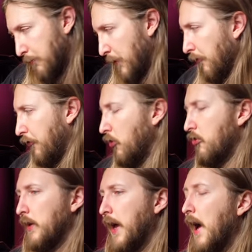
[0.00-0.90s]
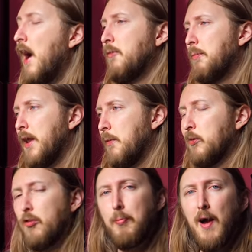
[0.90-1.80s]
unfortunately, I haven't been able
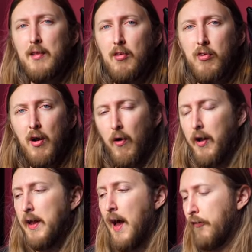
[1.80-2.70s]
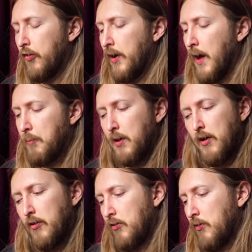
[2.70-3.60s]
to practice karate after that
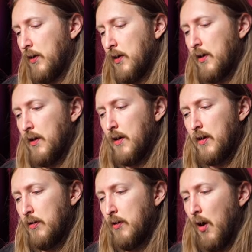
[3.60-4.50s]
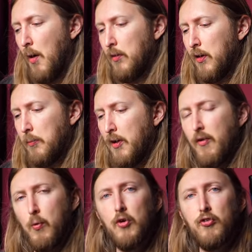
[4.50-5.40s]
because, you know, I'm a little bit of a
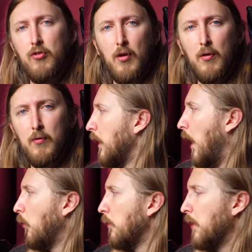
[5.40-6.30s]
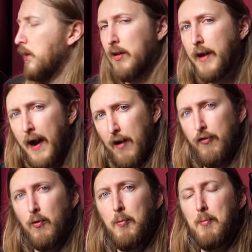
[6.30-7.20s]
wuss. I want to be a little
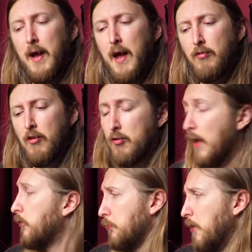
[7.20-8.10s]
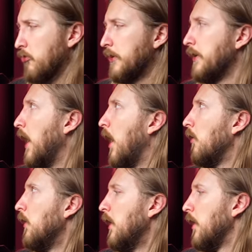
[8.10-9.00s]
careful with my hands, especially
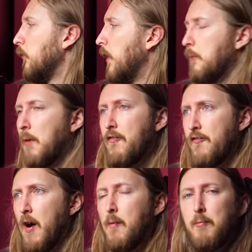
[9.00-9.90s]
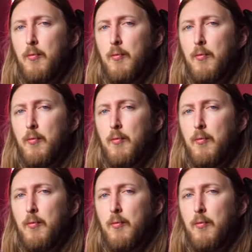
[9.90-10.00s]
now when my thumb